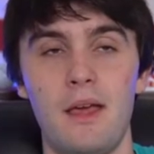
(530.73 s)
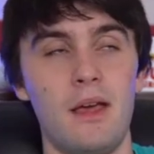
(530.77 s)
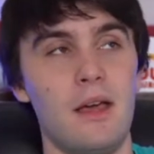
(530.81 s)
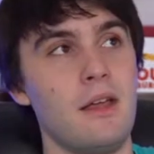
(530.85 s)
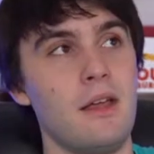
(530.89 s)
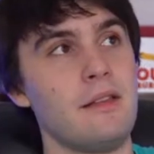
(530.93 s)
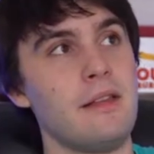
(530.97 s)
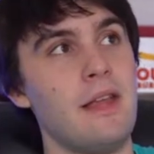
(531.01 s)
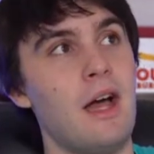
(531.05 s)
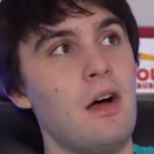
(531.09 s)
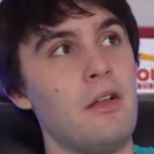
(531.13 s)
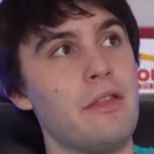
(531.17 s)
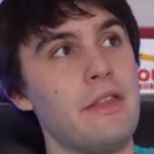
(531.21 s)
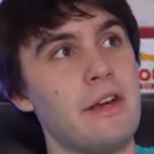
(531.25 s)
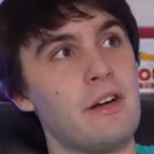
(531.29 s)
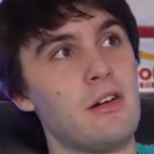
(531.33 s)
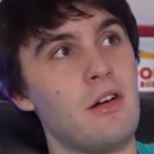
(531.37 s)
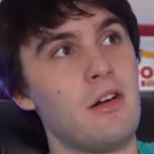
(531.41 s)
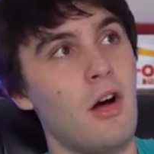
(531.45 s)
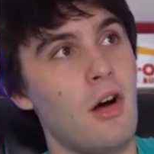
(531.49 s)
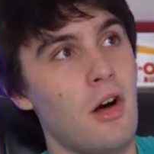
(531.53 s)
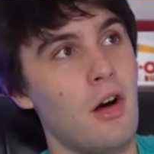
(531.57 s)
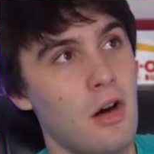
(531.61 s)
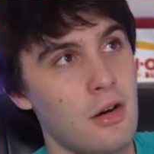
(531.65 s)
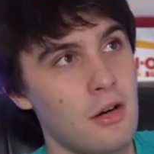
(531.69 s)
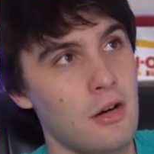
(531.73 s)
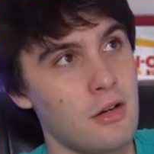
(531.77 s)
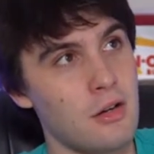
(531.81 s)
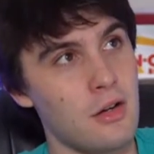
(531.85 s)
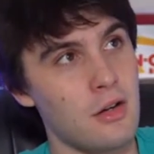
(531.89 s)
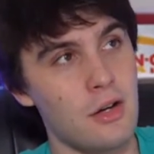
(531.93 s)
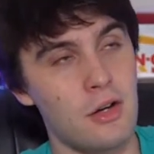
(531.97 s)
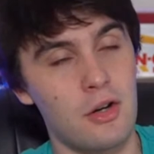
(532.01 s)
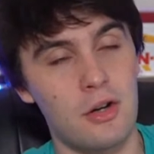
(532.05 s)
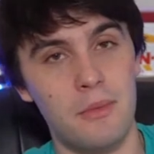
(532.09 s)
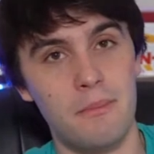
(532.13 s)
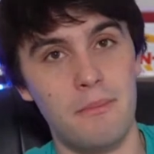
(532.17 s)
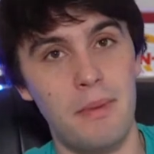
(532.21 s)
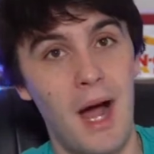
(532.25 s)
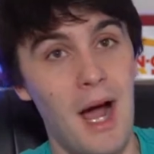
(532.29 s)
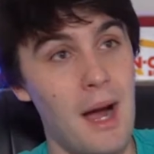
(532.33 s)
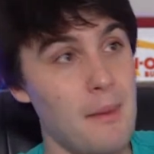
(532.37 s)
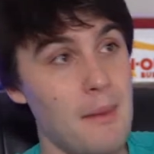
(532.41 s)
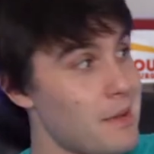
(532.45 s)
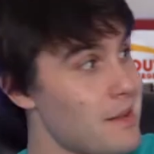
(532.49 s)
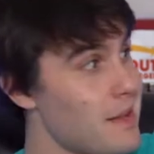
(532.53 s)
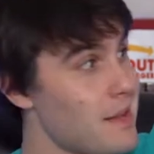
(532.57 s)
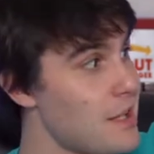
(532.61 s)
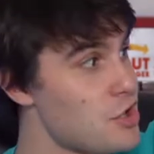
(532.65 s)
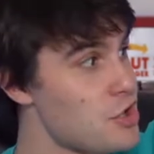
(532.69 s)
Now, there are
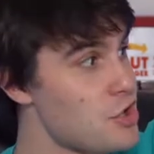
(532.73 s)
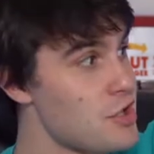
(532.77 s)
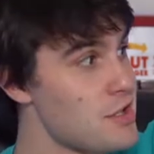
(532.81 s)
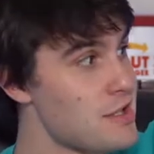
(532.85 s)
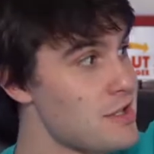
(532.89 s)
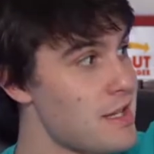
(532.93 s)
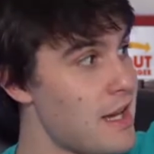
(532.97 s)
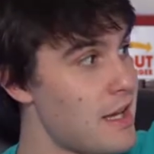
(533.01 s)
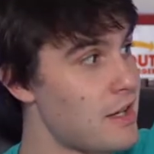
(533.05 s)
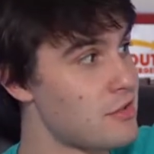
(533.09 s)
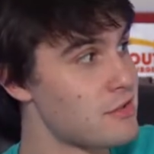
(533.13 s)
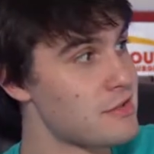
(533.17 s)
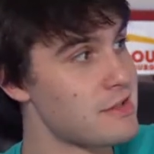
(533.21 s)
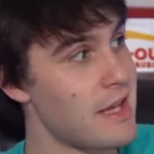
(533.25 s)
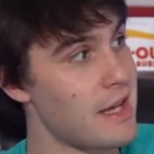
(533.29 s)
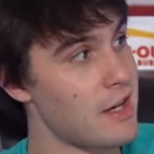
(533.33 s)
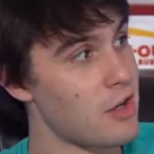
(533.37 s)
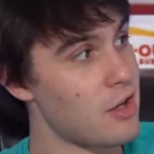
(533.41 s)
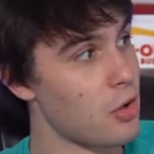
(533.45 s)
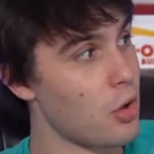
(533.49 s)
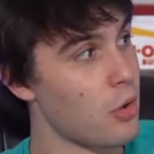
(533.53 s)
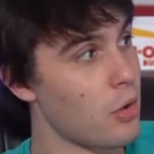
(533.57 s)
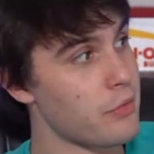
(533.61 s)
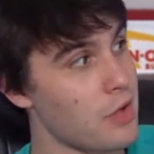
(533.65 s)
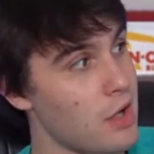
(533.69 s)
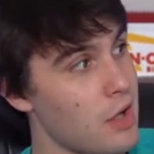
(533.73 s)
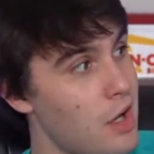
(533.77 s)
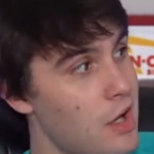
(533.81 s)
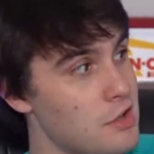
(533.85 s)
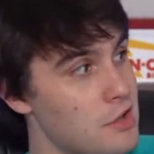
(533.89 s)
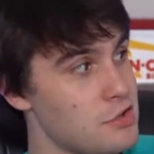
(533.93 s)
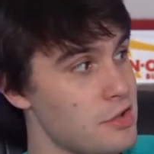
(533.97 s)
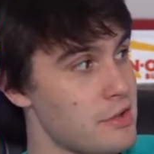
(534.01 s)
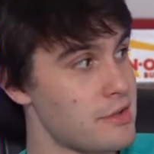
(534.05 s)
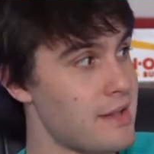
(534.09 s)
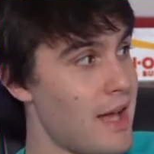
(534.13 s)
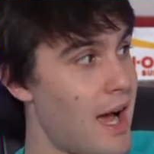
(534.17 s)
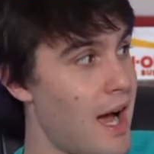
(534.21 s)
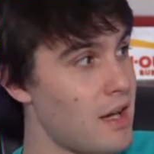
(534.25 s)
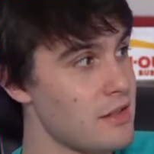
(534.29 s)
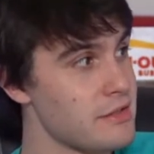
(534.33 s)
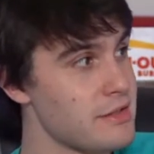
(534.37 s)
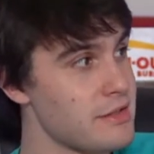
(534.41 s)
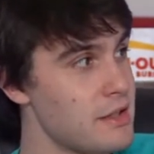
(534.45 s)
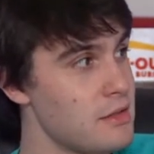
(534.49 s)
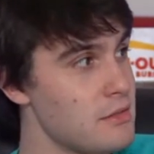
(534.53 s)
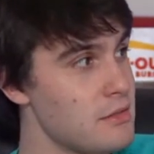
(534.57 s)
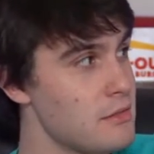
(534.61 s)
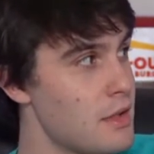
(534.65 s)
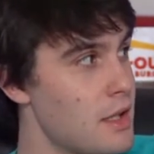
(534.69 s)
population centers that are over
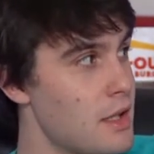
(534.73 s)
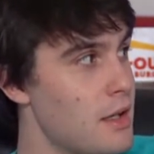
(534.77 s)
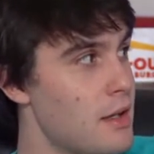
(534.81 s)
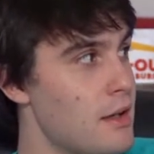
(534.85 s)
100,000,